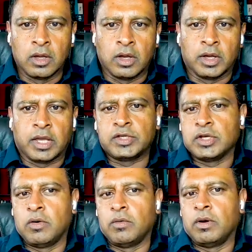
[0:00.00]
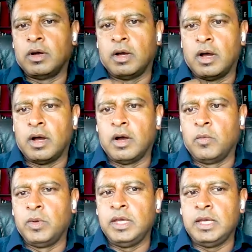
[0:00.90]
Okay, so
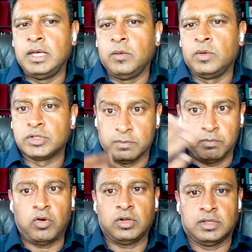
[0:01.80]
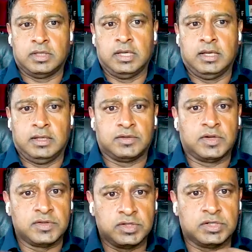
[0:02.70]
we support the
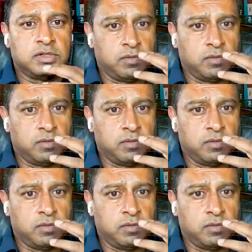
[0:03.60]
transition to